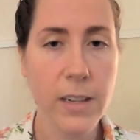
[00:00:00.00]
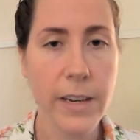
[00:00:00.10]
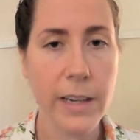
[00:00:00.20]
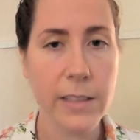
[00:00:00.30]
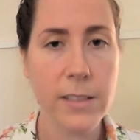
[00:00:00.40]

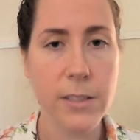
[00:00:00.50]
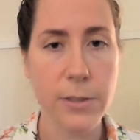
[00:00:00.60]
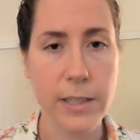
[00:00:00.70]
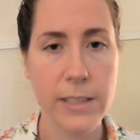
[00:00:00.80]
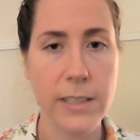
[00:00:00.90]
Next, you
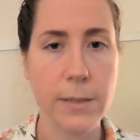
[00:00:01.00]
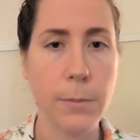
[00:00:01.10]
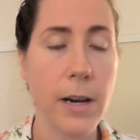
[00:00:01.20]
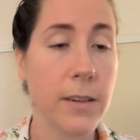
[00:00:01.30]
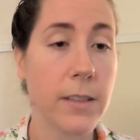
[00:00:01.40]
get into
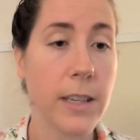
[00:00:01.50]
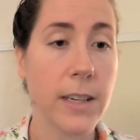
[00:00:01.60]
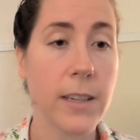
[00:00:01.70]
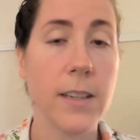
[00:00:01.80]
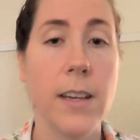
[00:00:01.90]

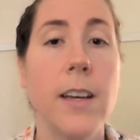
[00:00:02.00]
modeling,